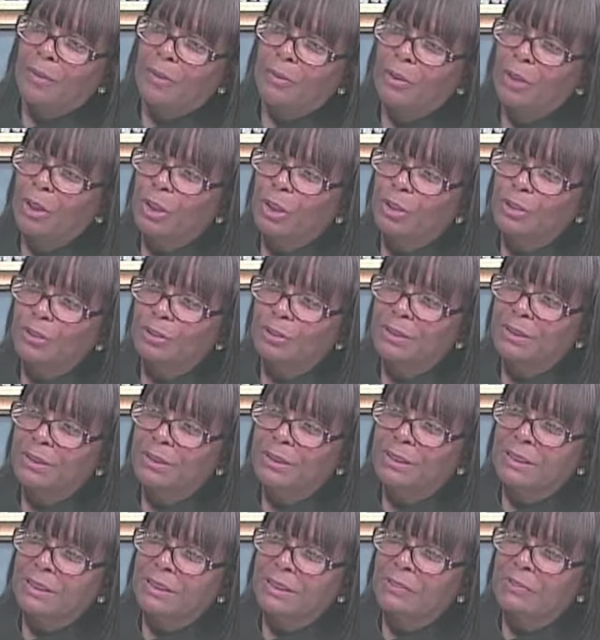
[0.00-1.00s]

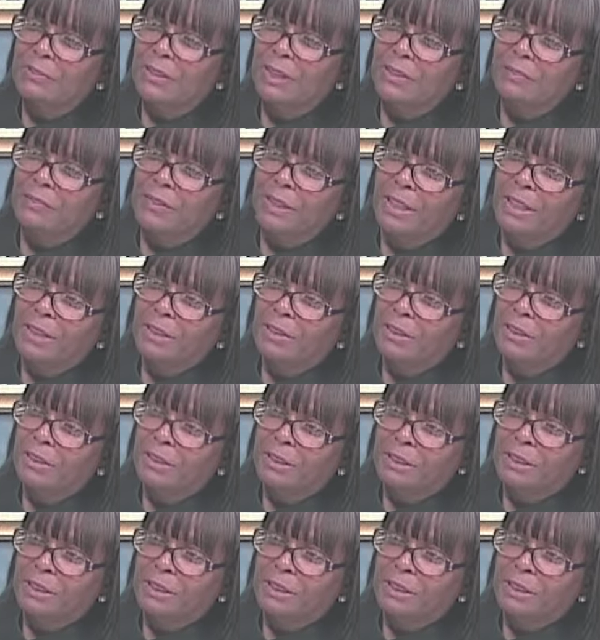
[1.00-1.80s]
365 days a